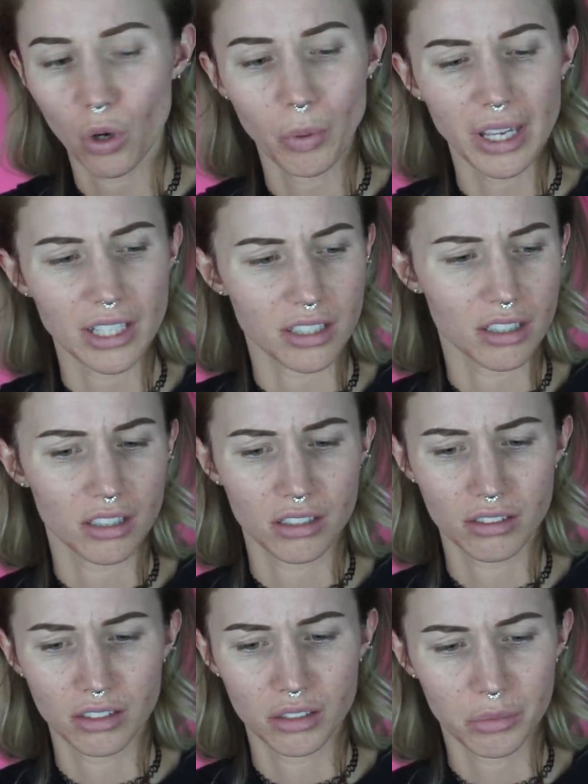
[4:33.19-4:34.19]
Wait,
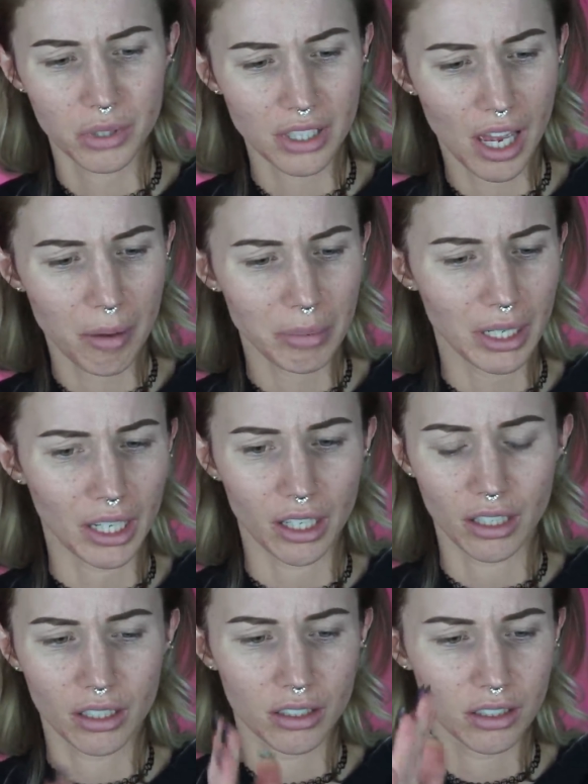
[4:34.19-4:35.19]
what is happening?
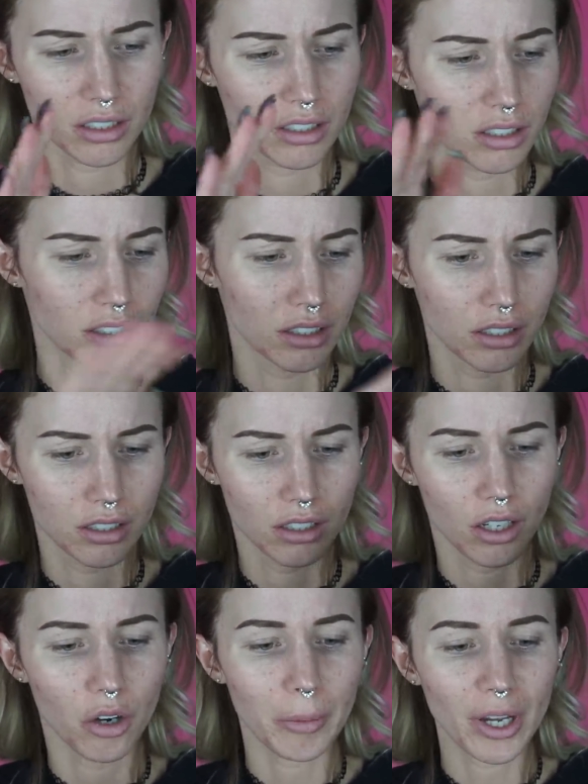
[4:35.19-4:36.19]

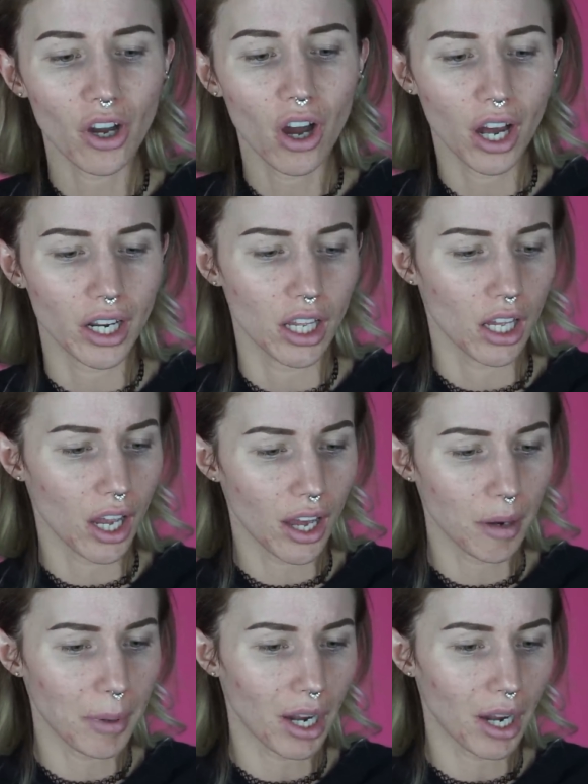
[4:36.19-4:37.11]
Oh my god, I had it